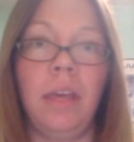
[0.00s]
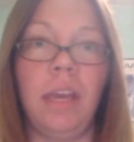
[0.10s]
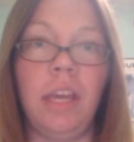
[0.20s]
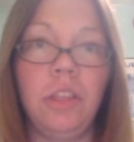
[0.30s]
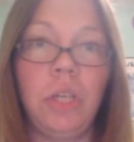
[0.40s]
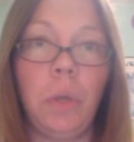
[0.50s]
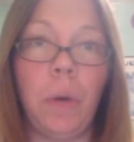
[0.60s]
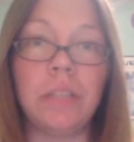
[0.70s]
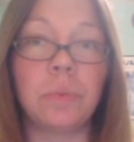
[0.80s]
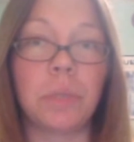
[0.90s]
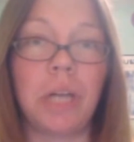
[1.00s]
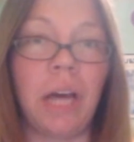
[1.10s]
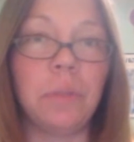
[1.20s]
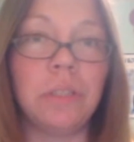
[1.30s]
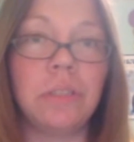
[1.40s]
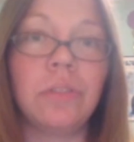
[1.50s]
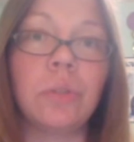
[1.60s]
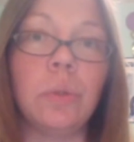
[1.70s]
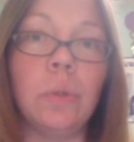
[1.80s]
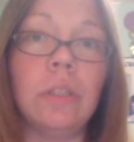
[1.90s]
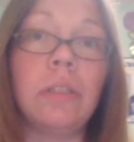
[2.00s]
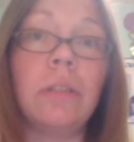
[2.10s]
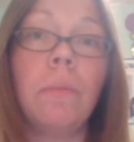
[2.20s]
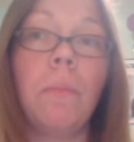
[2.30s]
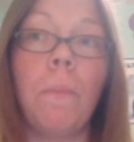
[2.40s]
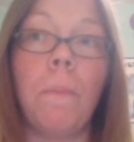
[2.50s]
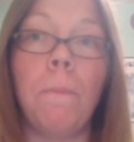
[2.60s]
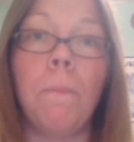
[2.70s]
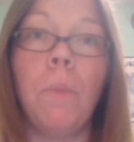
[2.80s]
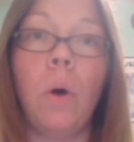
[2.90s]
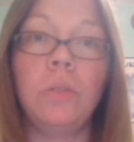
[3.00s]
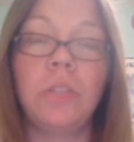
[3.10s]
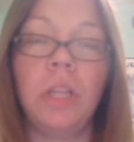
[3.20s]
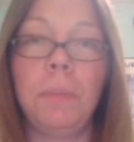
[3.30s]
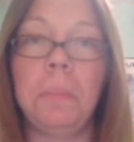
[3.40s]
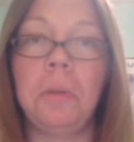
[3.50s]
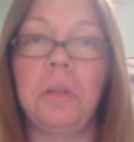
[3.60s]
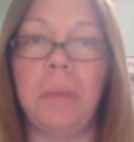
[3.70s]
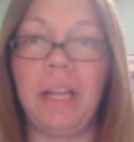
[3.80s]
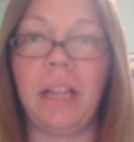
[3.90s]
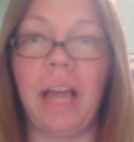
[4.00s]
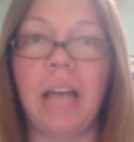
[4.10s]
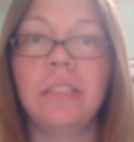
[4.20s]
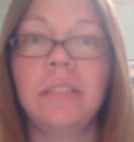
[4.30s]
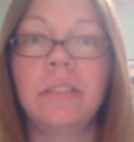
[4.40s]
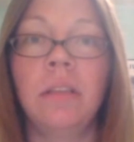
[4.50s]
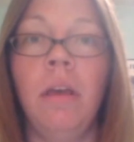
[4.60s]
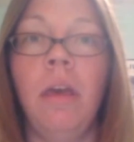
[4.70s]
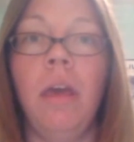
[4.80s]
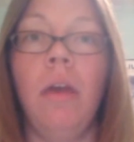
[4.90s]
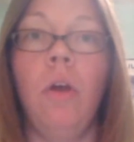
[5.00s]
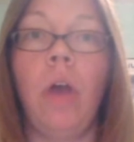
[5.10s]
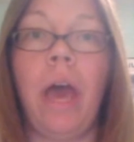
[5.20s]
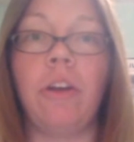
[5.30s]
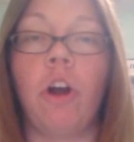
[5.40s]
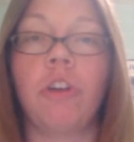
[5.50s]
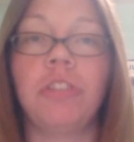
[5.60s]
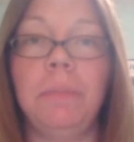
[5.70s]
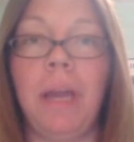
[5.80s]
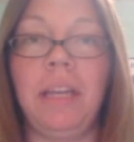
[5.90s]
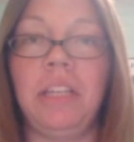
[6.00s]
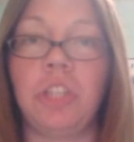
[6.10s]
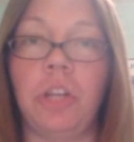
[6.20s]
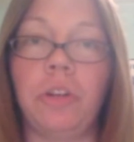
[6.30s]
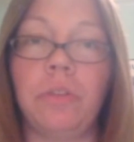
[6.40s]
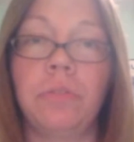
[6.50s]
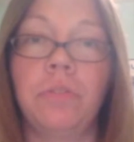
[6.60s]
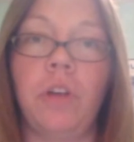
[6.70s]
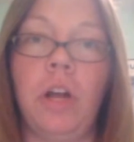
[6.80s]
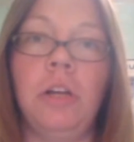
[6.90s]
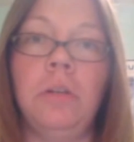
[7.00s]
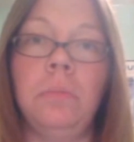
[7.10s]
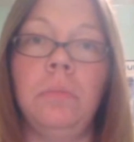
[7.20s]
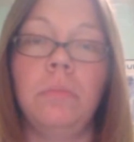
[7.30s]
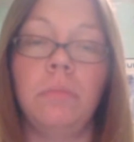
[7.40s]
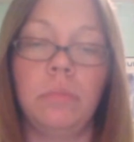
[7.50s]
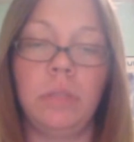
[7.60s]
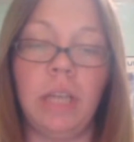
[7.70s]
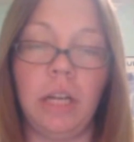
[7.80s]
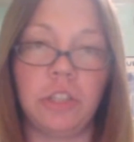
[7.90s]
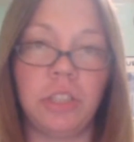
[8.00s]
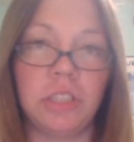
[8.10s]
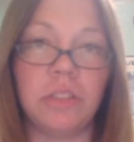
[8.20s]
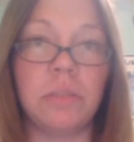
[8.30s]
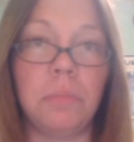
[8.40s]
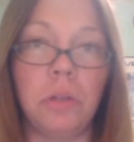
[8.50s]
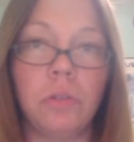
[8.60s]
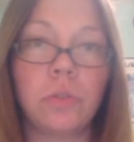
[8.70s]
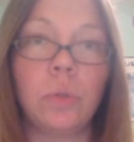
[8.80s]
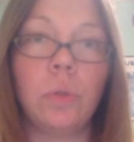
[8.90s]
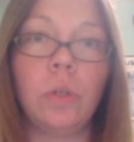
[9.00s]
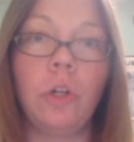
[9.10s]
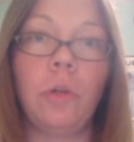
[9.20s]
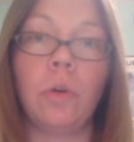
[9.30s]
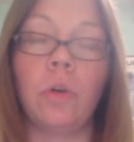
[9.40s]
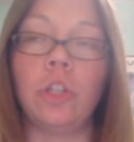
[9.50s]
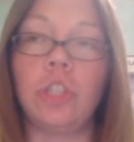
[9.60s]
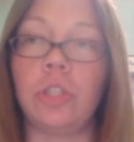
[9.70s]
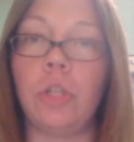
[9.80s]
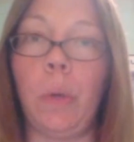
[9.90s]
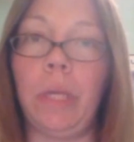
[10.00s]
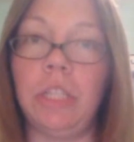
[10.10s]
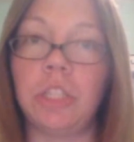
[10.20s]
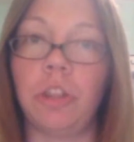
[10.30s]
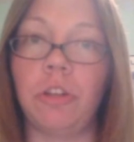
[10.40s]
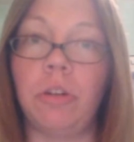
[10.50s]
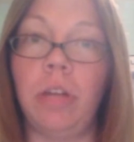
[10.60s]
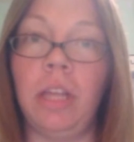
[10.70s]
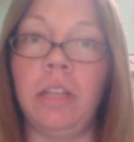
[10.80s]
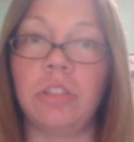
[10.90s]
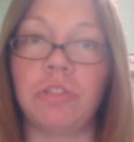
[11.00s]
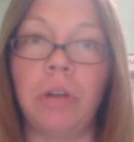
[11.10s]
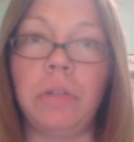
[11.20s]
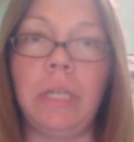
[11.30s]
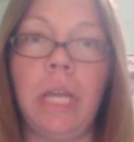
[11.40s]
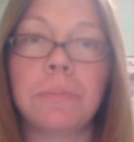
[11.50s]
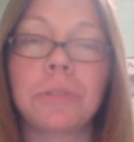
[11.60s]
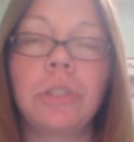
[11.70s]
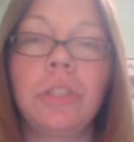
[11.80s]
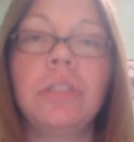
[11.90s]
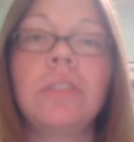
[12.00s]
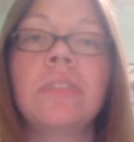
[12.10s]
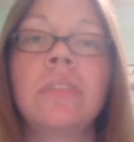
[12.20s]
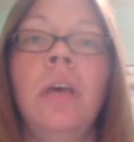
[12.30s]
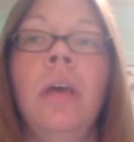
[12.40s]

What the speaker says: In the US, where I went to school, most of the people in my class had already met each other from younger years in middle school or just knowing each other in surrounding neighborhoods.